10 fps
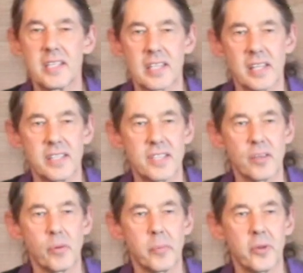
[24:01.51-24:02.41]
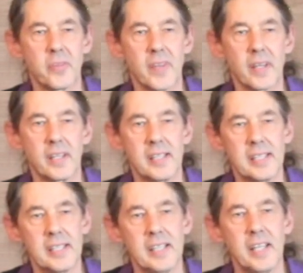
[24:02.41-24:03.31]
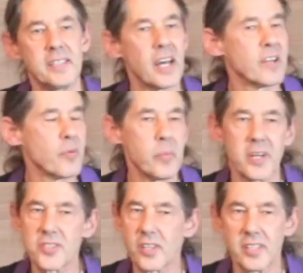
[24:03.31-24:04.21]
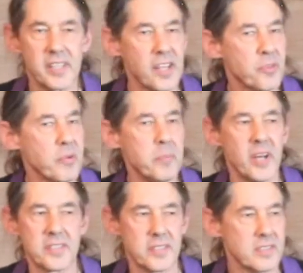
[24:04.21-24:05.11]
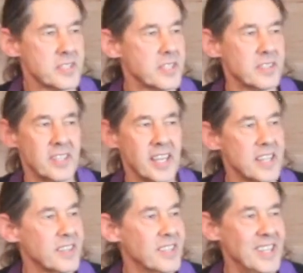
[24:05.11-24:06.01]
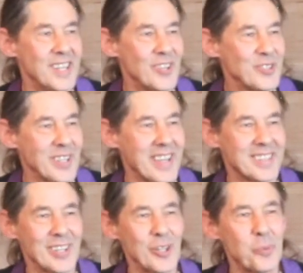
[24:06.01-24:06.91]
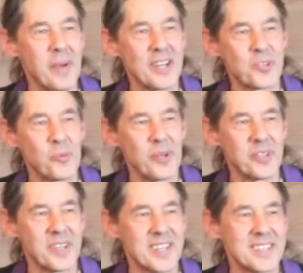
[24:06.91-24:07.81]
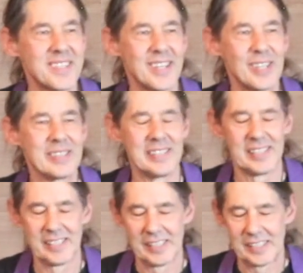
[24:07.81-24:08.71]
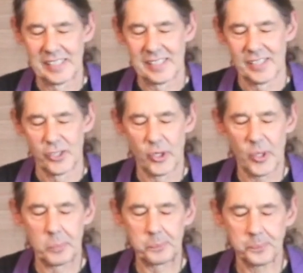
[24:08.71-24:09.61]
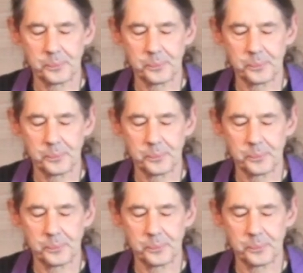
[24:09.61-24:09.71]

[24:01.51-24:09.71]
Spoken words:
easily see a remote thing. Not everybody's going to take three buses to get, you know, to get to a little patch of wilderness. You know.